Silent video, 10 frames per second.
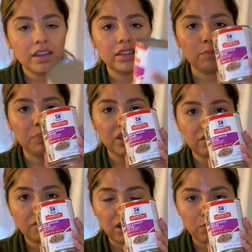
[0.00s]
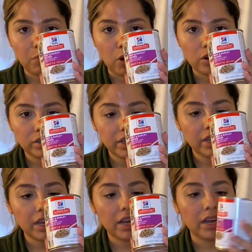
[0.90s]
the beef and
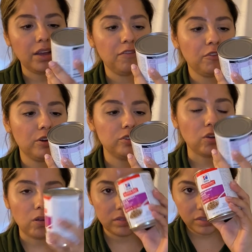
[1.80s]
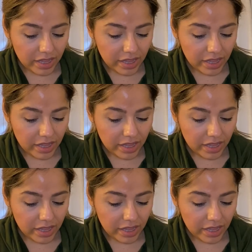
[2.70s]
barley for adults.